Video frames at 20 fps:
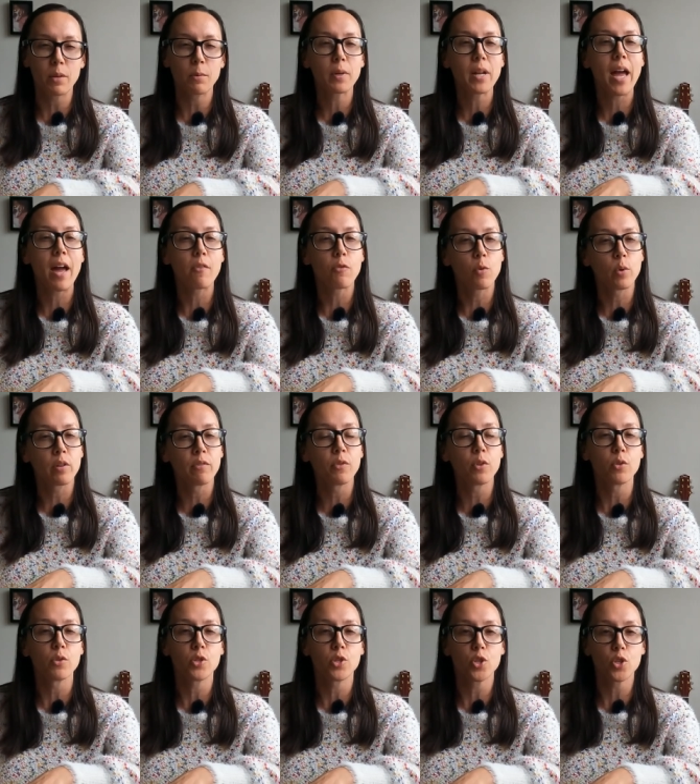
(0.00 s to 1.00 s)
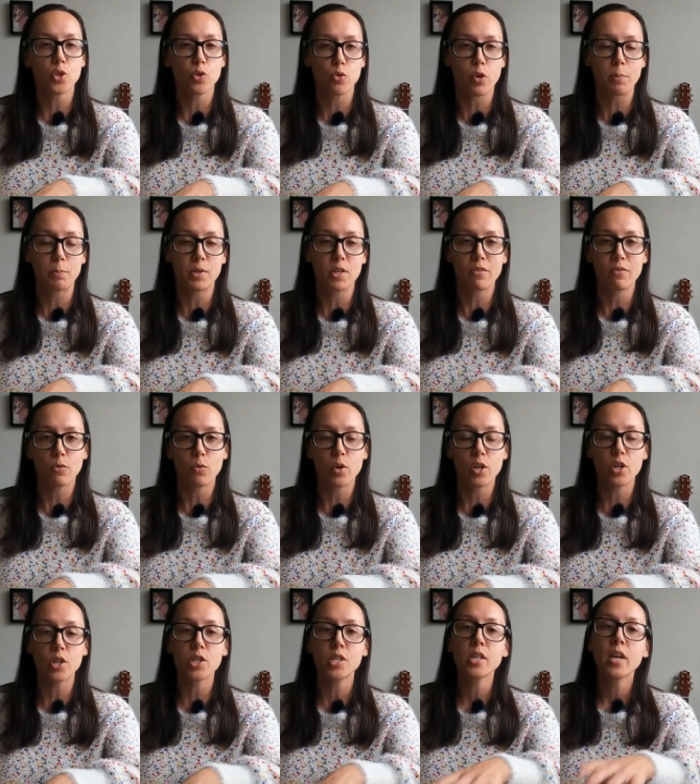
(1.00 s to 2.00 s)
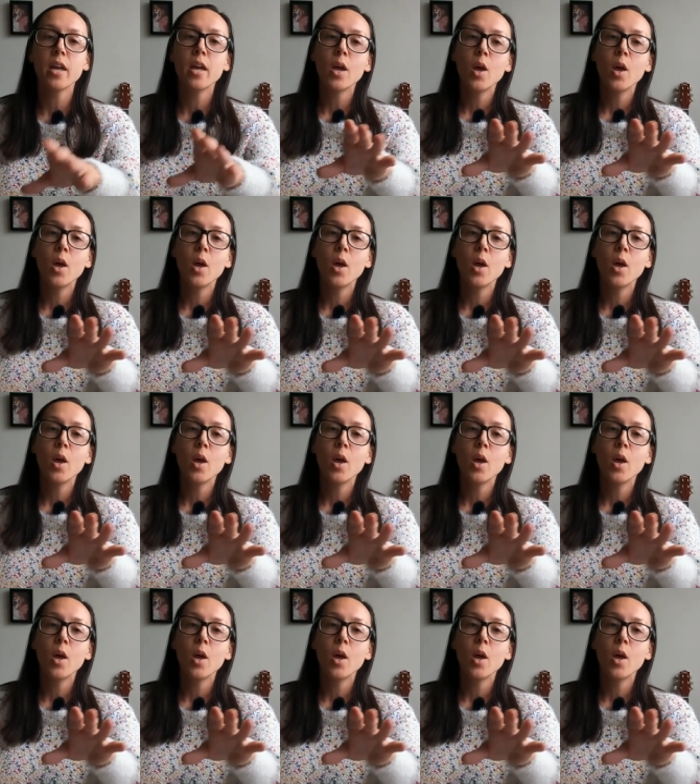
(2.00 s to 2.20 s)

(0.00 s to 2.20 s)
It would have one of those descriptive words.